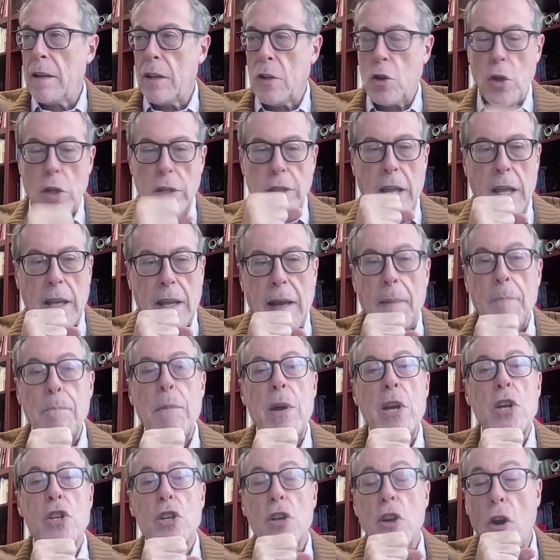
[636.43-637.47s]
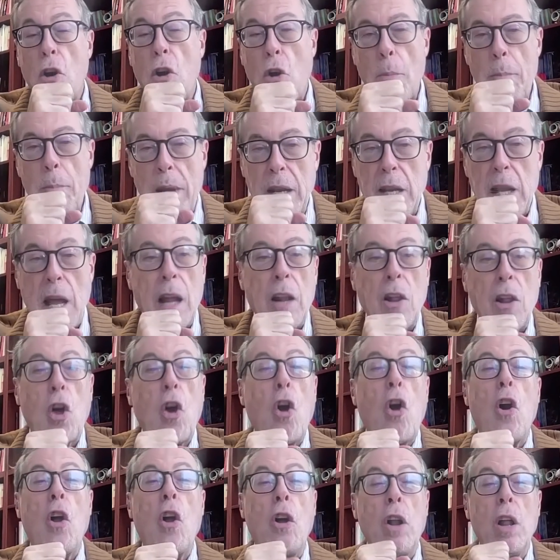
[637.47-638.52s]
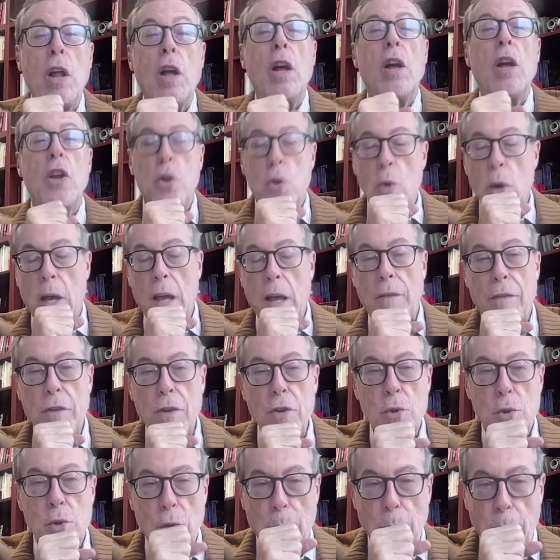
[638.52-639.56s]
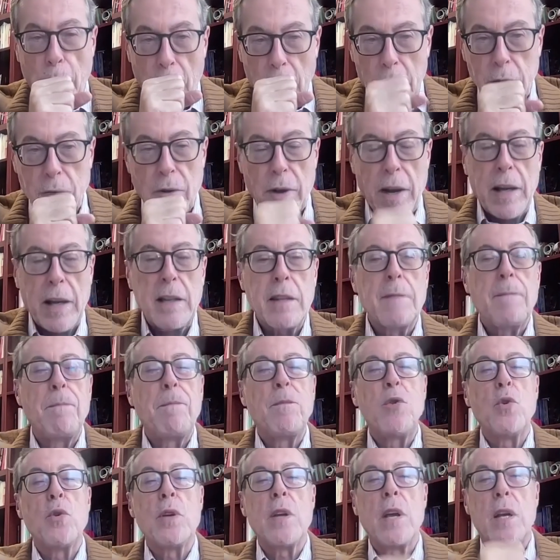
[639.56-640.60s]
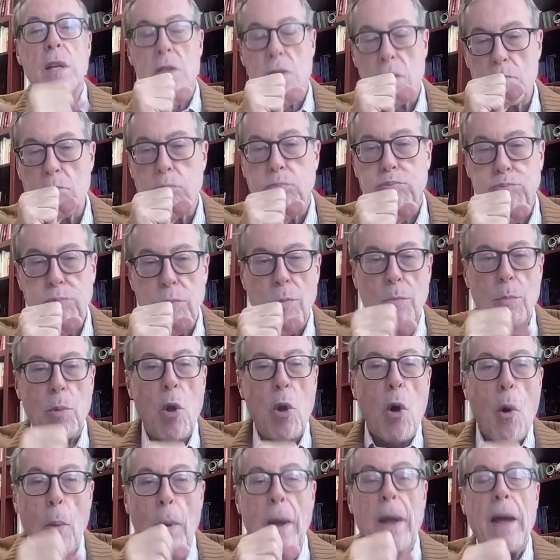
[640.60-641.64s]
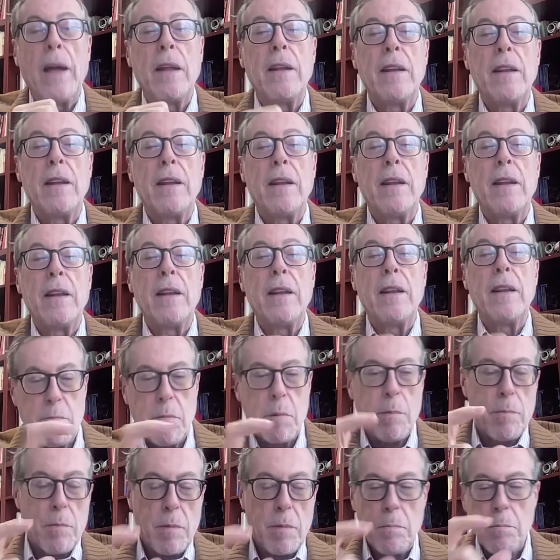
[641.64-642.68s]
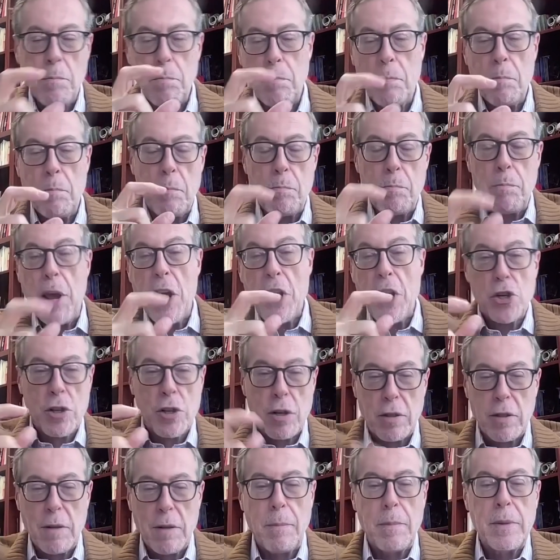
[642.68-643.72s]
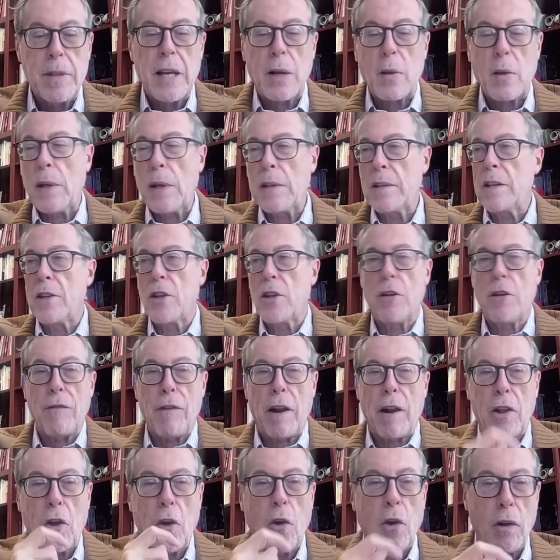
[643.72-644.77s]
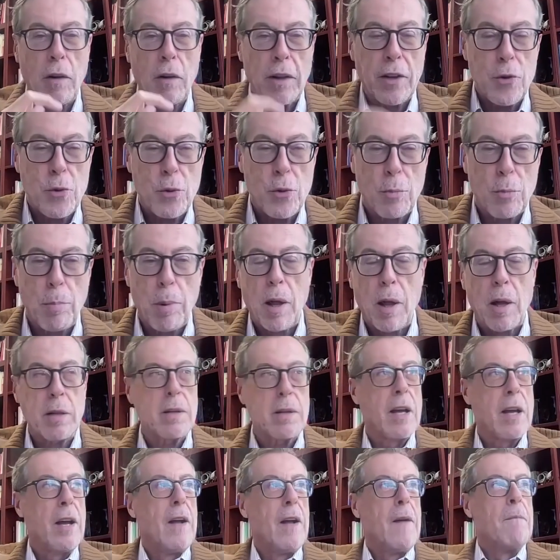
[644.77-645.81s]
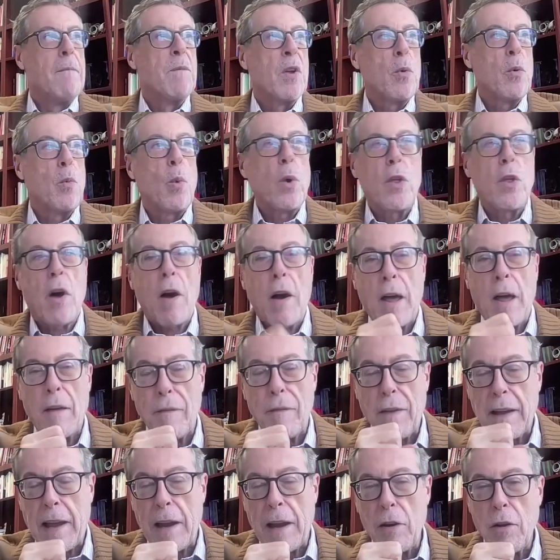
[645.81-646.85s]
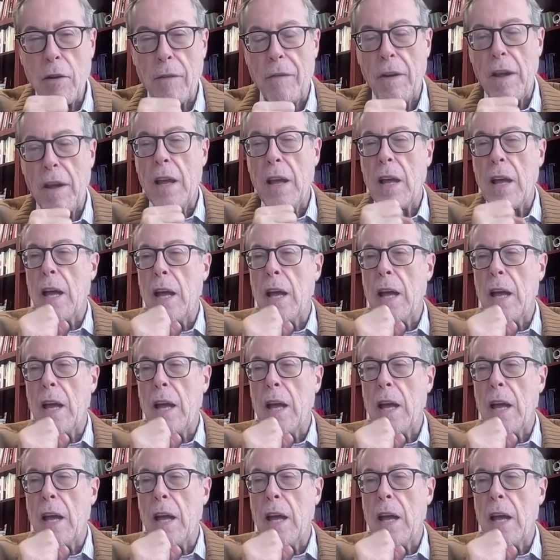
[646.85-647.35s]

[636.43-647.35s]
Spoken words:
they can measure how many alcohol you have in your blood, right? You just blow and they measure the quantity of alcohol in your blood. We don't have a kind of